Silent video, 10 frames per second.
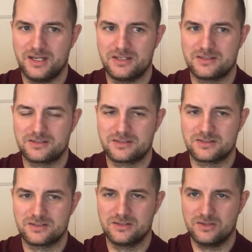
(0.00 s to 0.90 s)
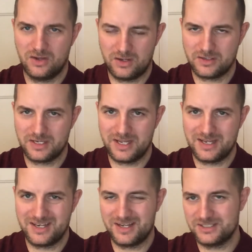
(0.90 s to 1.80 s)
It's not
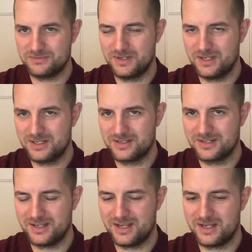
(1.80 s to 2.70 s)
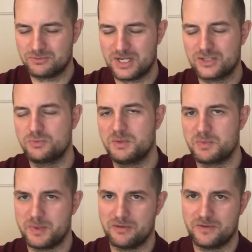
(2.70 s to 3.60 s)
a nice feeling, and I would like to be
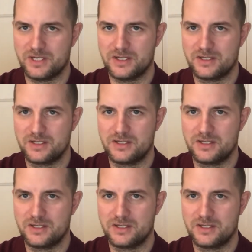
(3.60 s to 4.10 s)
prepared for that.